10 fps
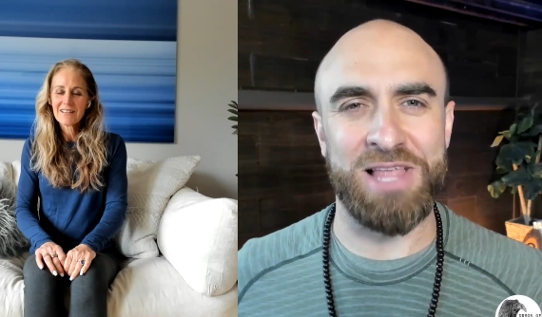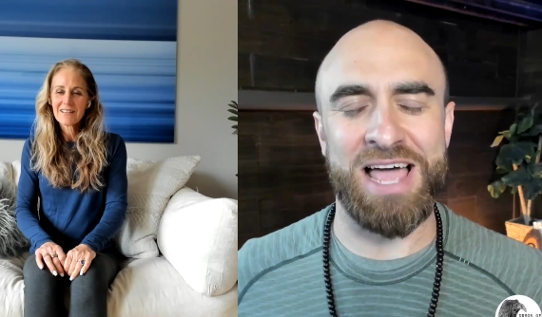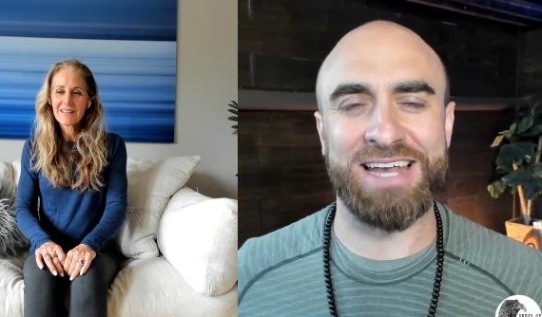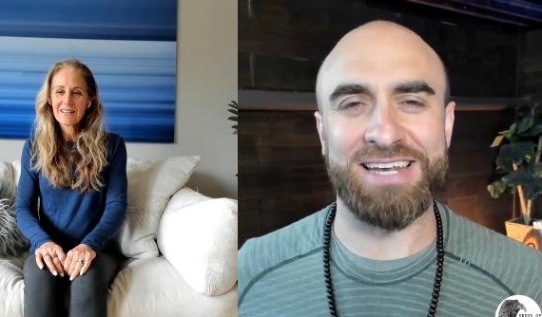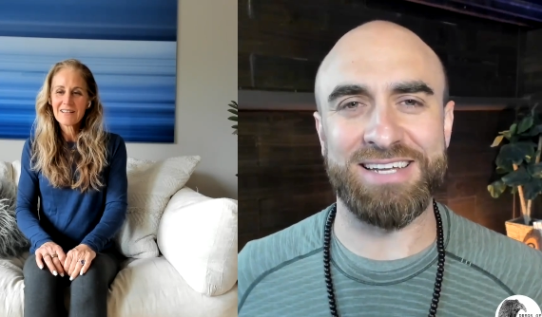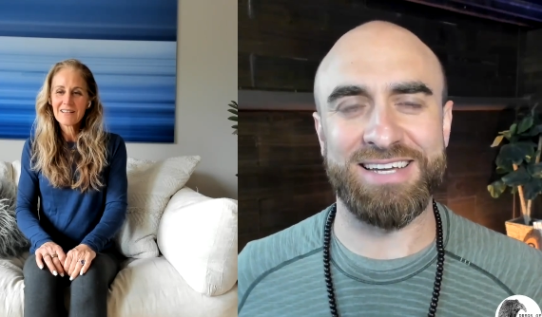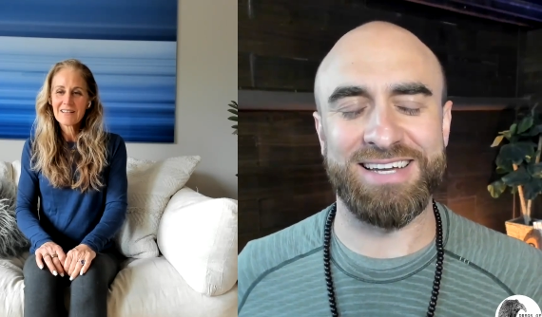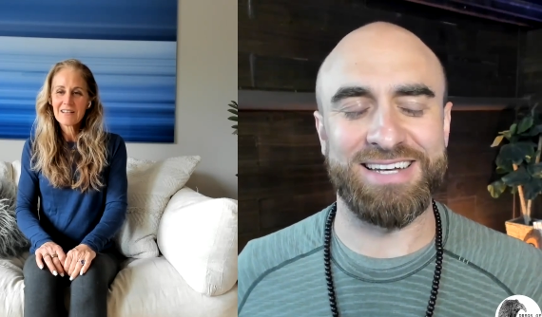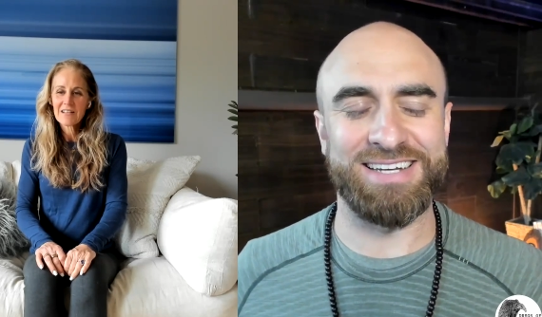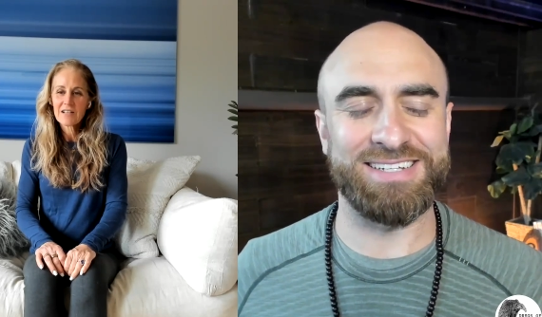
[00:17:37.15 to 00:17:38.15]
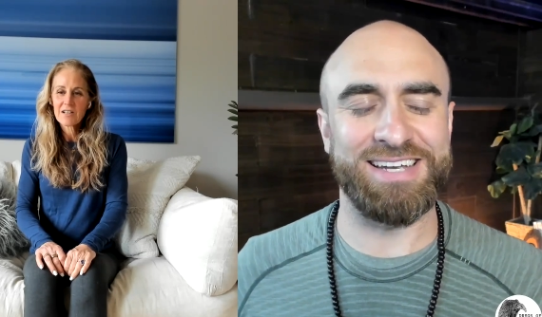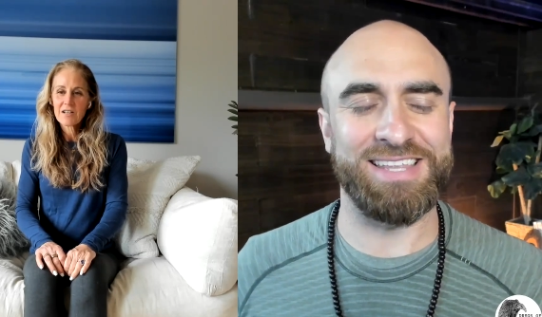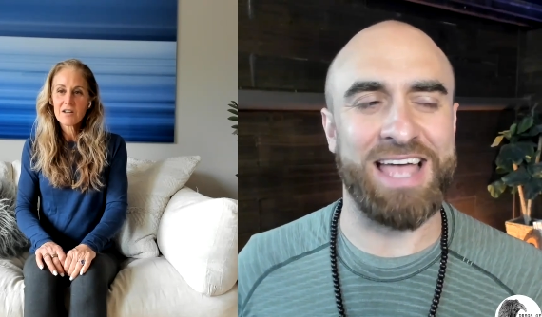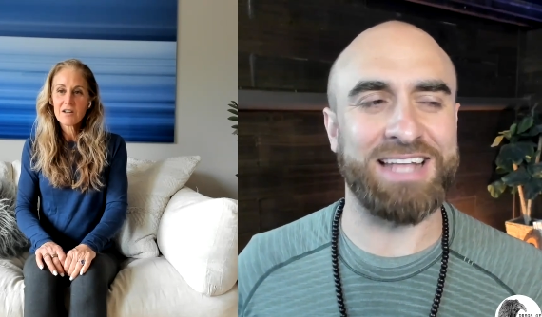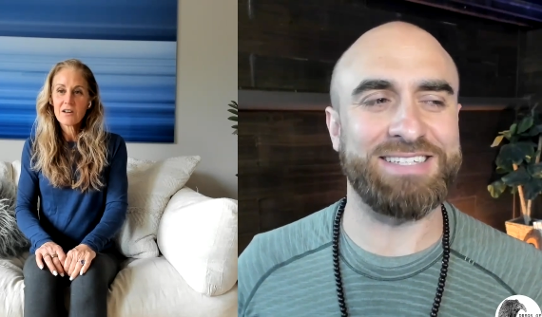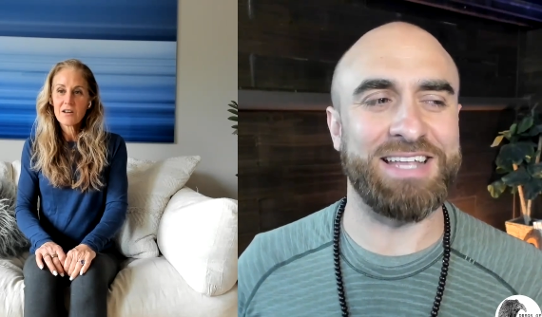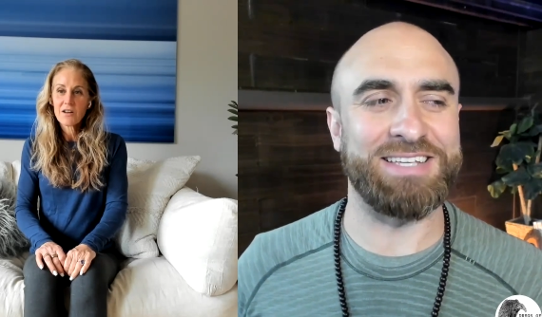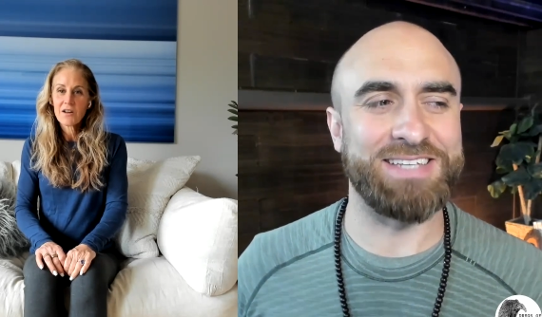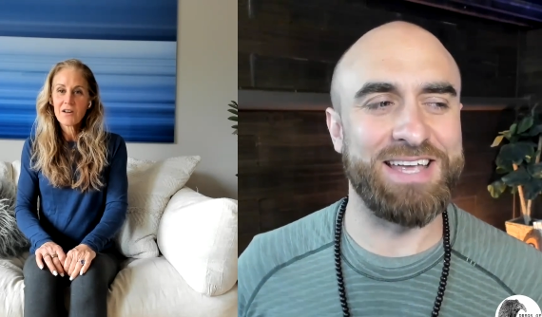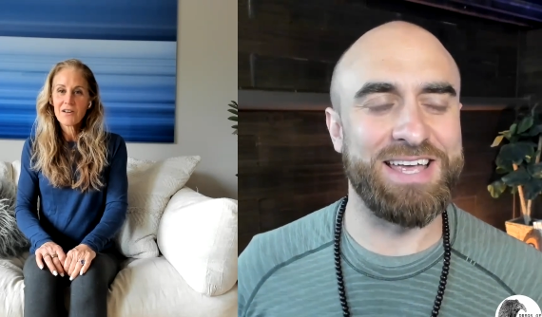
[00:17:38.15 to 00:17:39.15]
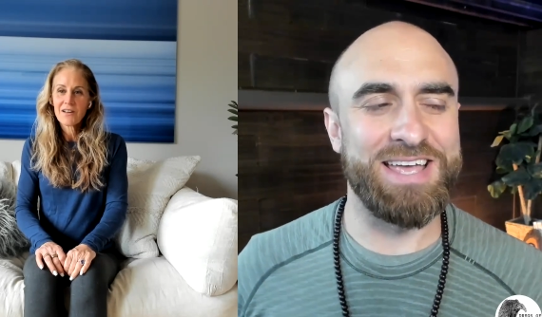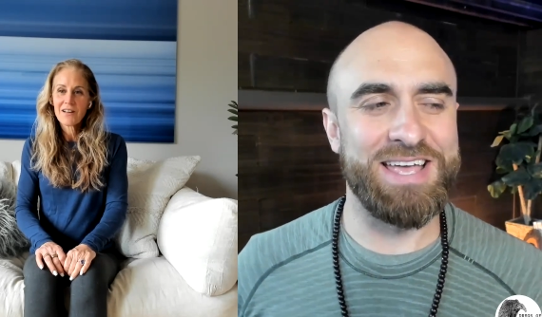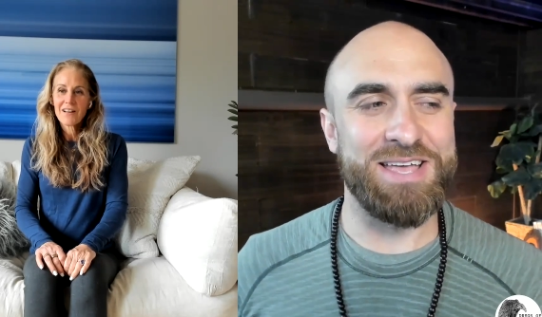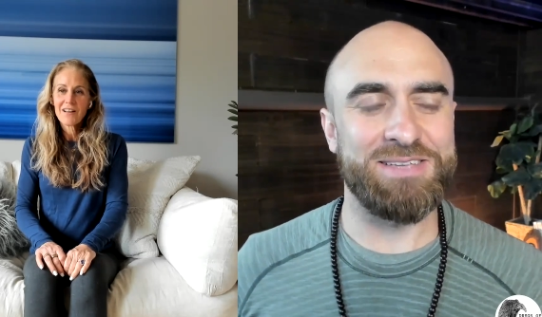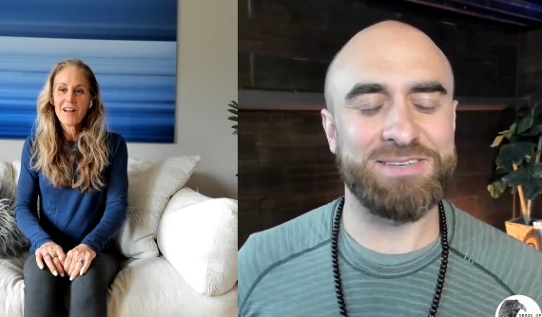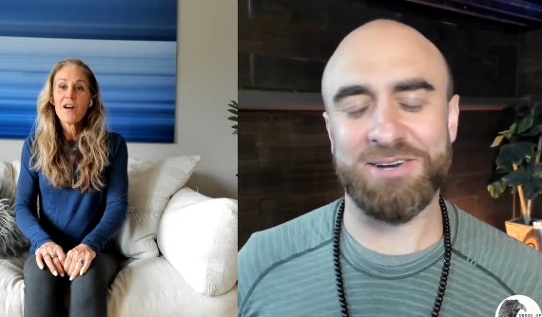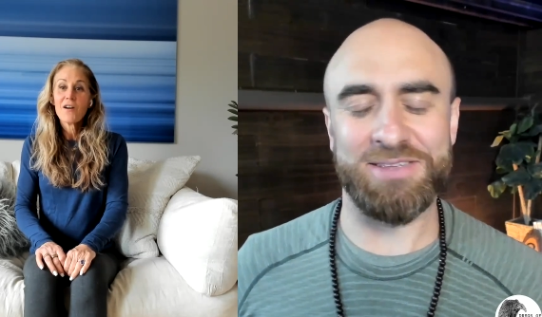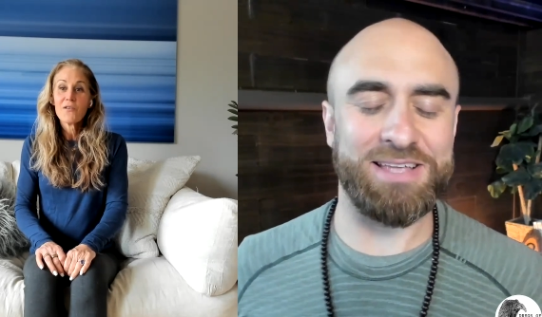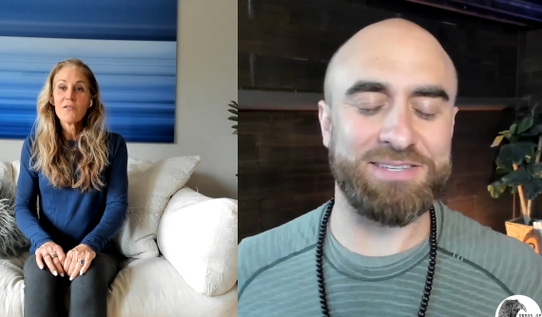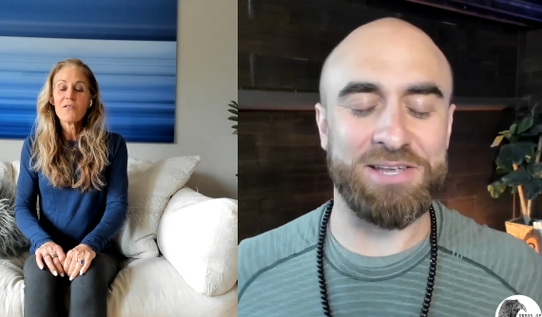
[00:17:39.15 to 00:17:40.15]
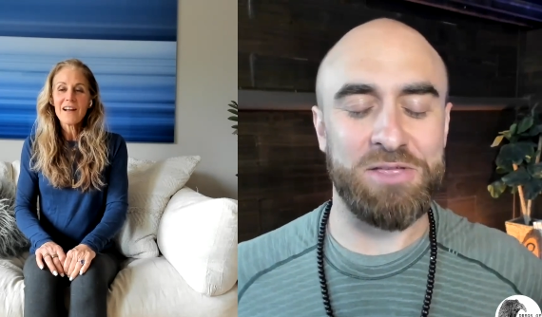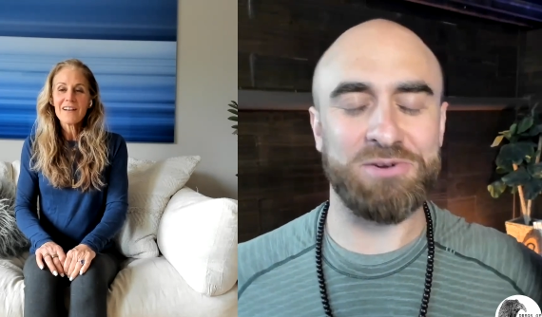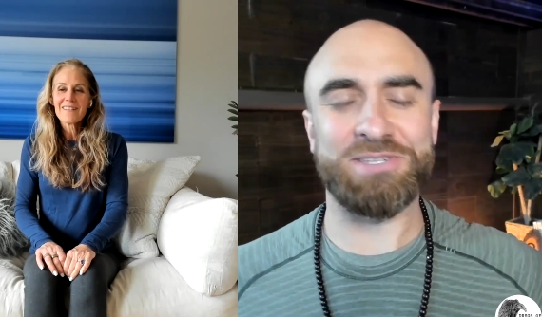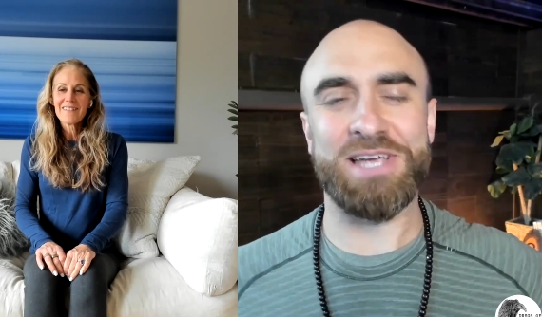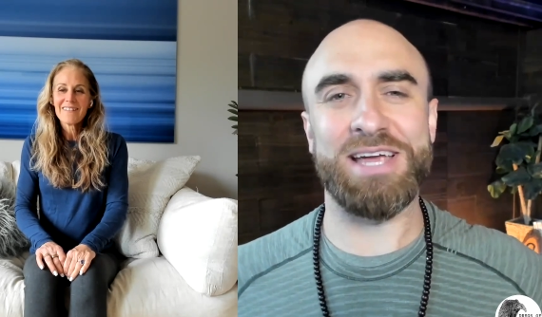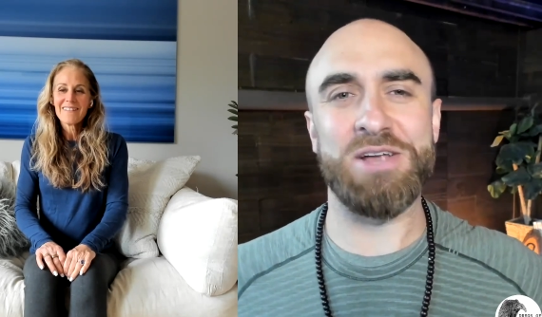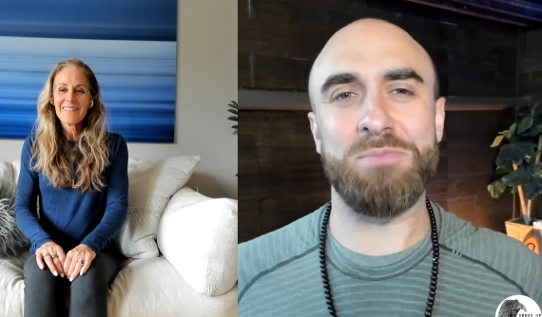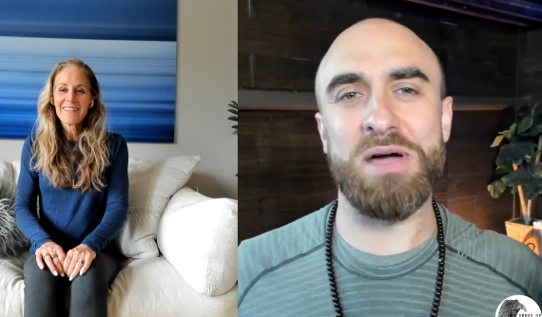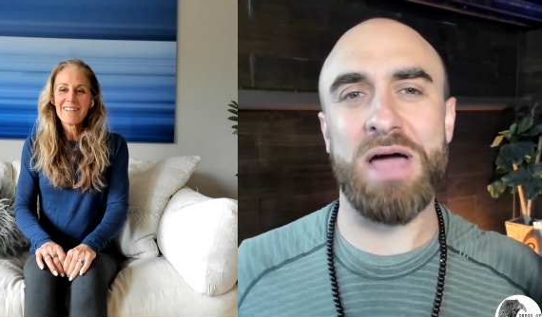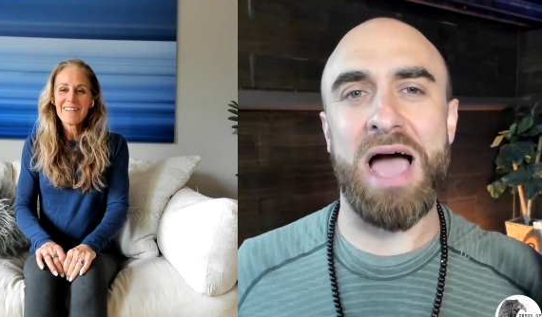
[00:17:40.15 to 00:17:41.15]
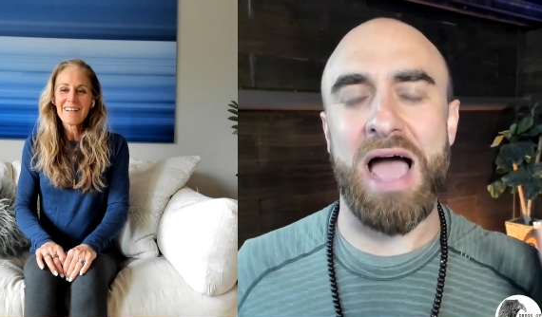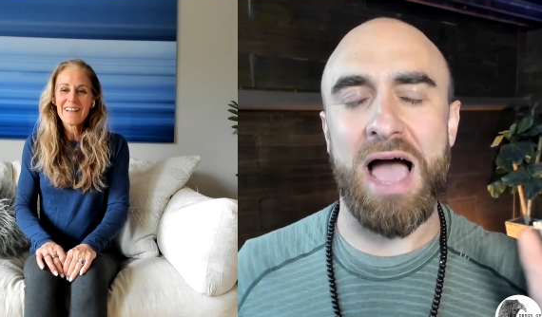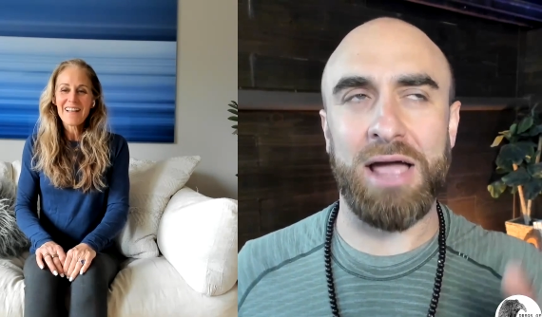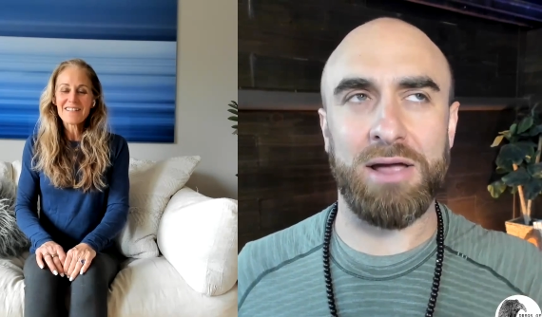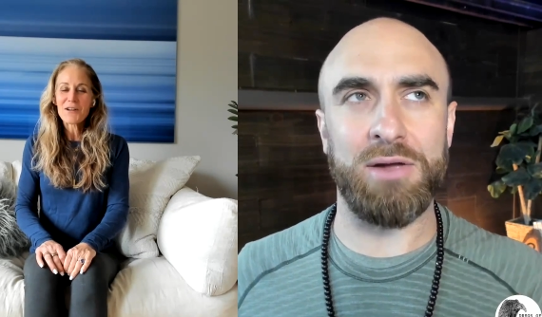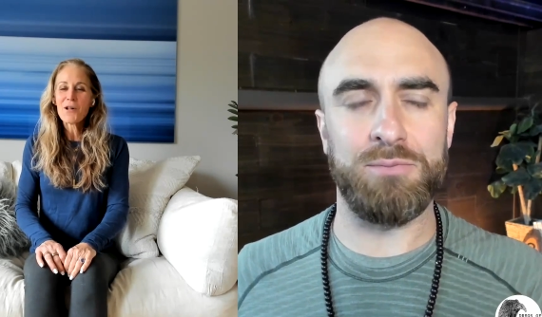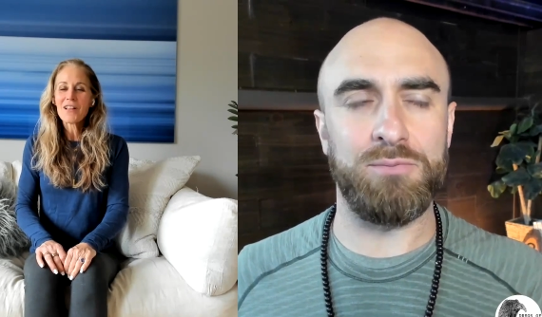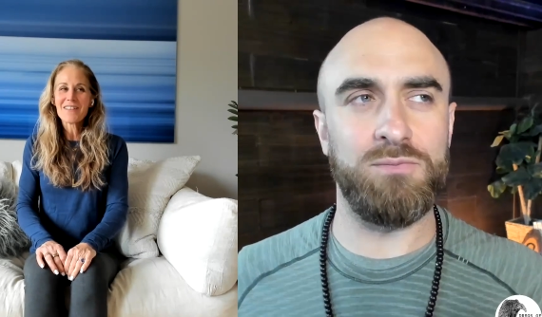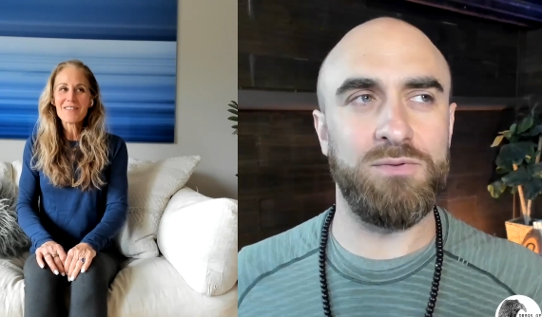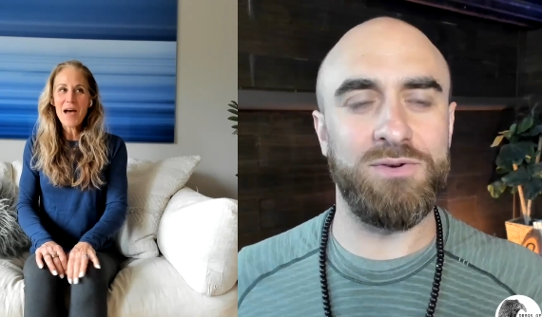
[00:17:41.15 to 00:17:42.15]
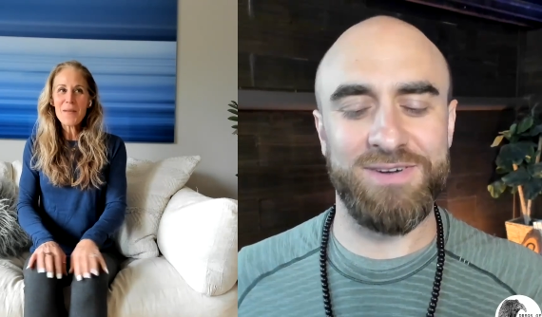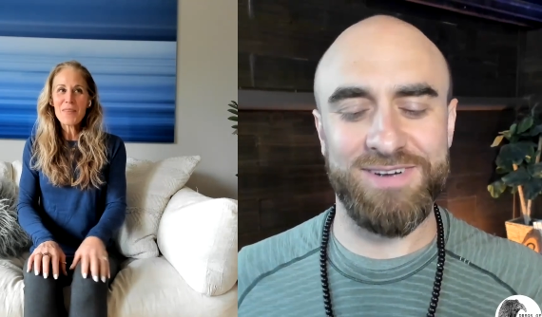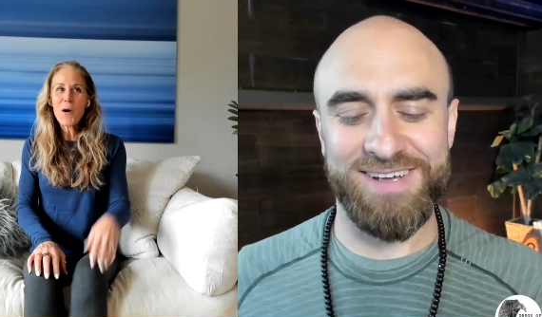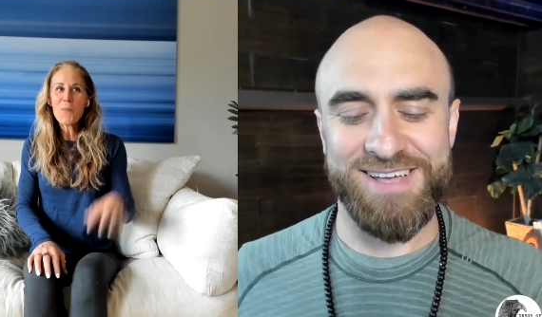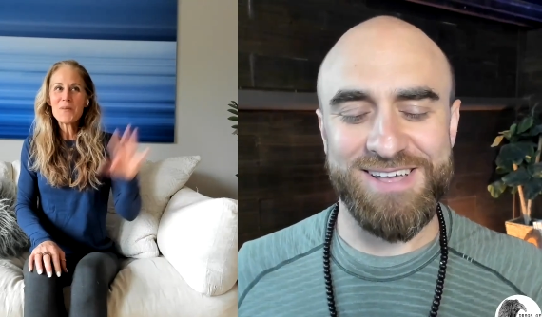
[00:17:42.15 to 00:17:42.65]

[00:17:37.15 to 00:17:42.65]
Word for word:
Speaker 1: aligned in that sense. Sorry, that's
Speaker 2: another right. I know, but that's a whole other, the